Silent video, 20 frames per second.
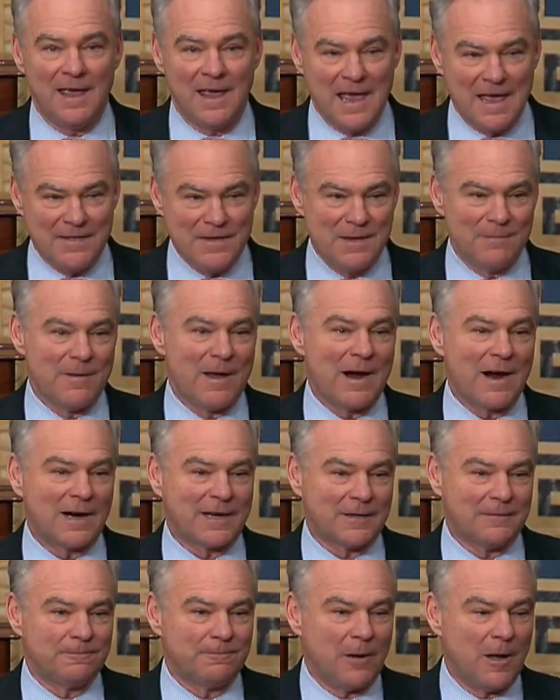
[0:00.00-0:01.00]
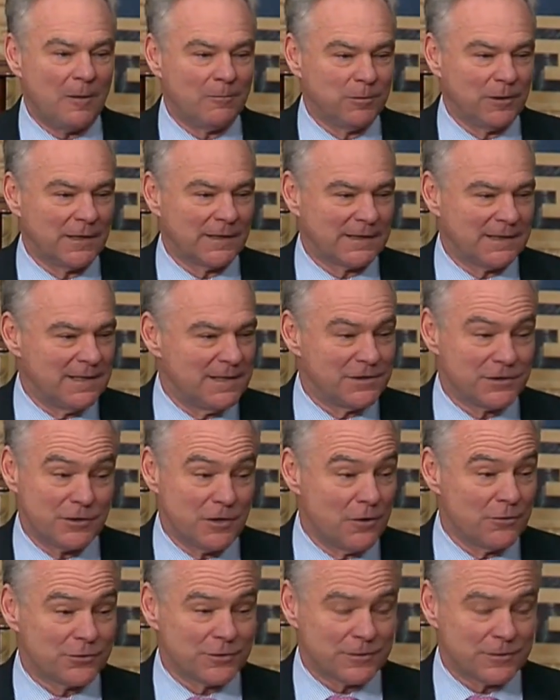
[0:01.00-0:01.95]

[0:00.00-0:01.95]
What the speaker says: and the American public is no